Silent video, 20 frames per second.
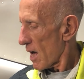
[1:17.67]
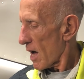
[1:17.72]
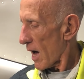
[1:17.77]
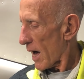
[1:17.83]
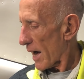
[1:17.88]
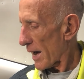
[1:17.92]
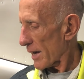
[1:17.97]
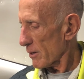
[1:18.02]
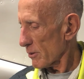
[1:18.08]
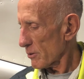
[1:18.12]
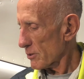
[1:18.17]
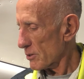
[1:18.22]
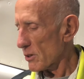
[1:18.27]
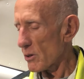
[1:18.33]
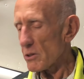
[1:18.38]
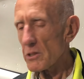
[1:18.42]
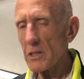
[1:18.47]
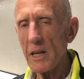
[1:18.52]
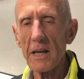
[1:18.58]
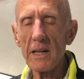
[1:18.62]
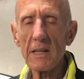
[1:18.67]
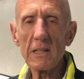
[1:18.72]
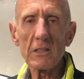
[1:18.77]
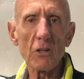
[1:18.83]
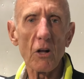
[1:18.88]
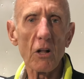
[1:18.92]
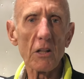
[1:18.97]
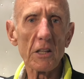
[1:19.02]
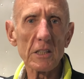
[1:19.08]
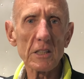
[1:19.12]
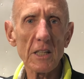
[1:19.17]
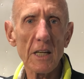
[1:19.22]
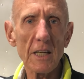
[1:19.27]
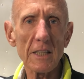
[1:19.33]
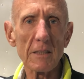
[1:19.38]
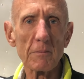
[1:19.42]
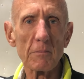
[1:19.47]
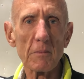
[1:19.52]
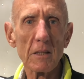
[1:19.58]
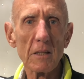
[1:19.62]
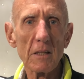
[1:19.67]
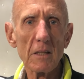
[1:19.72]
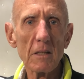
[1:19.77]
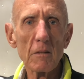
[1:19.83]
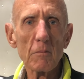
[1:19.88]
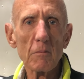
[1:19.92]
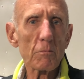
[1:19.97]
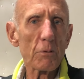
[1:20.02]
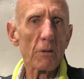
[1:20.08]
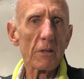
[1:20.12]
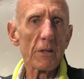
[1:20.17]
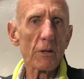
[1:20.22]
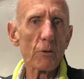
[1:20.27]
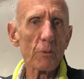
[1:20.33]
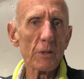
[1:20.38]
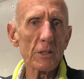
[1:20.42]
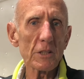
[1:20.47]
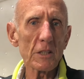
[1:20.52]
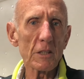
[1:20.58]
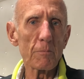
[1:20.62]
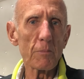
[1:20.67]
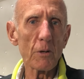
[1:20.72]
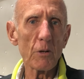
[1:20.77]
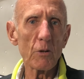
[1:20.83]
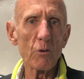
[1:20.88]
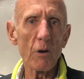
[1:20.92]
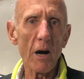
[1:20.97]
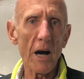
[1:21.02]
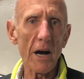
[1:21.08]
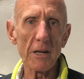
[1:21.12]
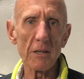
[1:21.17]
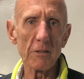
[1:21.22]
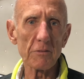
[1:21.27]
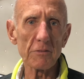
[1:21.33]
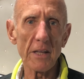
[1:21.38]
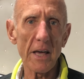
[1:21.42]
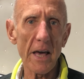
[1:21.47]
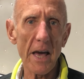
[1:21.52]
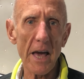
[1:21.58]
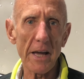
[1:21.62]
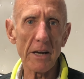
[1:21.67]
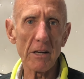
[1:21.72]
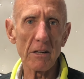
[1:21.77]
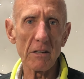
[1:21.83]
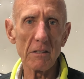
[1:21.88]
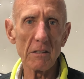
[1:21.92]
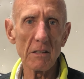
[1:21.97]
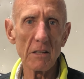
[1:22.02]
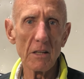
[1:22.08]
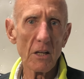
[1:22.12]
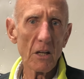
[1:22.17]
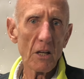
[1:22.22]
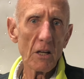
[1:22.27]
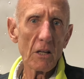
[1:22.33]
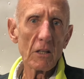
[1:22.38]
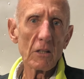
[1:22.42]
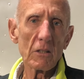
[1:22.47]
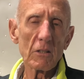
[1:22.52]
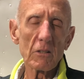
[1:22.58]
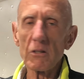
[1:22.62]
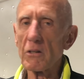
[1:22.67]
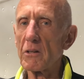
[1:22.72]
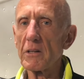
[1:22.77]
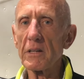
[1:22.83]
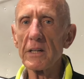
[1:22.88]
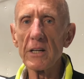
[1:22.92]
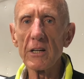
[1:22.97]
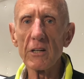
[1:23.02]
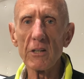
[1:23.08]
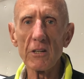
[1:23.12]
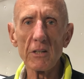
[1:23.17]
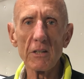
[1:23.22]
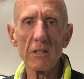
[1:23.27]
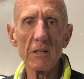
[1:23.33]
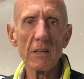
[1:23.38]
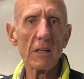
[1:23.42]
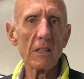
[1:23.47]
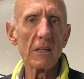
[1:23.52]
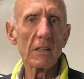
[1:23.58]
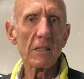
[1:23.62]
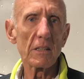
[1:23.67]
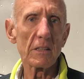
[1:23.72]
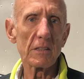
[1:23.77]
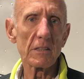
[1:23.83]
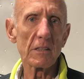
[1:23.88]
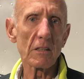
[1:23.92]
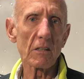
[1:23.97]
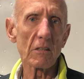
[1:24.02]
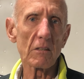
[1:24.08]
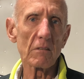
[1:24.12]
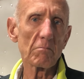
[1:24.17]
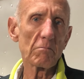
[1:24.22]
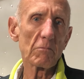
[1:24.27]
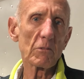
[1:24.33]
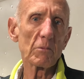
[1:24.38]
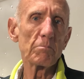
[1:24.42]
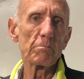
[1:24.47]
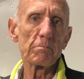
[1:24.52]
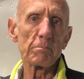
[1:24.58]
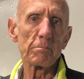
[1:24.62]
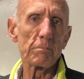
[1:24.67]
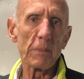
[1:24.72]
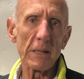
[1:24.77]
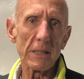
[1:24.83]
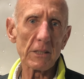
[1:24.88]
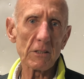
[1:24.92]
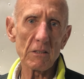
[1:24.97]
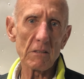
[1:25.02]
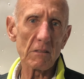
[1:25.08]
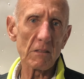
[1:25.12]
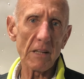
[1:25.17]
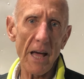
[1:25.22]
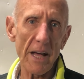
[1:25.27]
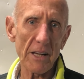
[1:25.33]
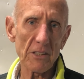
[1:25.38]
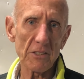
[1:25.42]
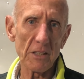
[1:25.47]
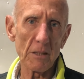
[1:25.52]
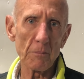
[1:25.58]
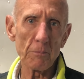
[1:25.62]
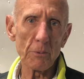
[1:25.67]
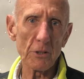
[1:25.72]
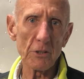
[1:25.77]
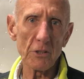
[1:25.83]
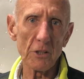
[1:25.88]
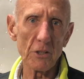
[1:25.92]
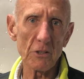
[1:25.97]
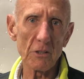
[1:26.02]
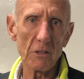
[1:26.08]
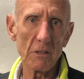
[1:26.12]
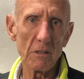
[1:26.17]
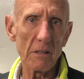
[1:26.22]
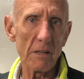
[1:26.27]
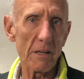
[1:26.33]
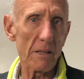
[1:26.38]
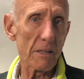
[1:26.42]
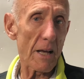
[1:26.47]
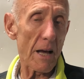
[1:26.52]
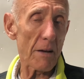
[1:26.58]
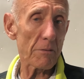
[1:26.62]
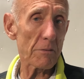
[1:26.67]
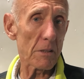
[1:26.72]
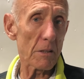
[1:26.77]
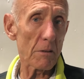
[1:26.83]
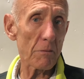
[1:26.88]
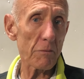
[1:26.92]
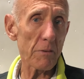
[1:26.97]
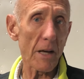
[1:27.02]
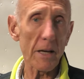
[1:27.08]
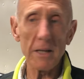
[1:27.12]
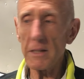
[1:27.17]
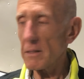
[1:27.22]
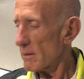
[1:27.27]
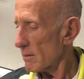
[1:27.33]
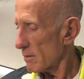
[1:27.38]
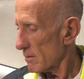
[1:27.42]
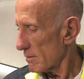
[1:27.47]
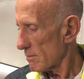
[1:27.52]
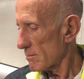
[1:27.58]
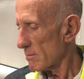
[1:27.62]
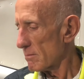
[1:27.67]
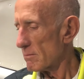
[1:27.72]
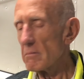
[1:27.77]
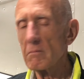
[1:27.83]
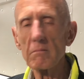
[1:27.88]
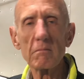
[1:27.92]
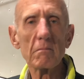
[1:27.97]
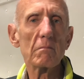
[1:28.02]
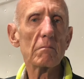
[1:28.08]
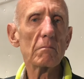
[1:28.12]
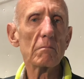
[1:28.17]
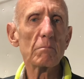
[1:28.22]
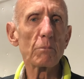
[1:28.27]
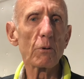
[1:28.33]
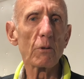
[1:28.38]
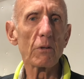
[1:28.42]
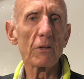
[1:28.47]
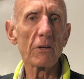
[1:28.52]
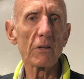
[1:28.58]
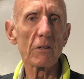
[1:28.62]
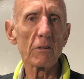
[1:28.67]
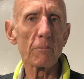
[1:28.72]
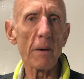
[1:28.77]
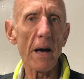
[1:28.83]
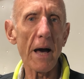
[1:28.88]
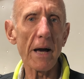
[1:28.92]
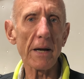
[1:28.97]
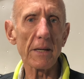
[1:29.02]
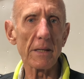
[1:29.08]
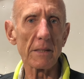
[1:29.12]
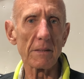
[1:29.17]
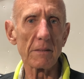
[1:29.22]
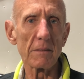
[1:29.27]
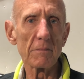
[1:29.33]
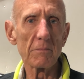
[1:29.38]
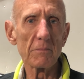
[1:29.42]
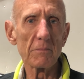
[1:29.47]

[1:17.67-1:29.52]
I use those handles all the time, pulling Whiskyblue out of the hangar, turning her in the best taxiing position, and after the flight, pulling her back in.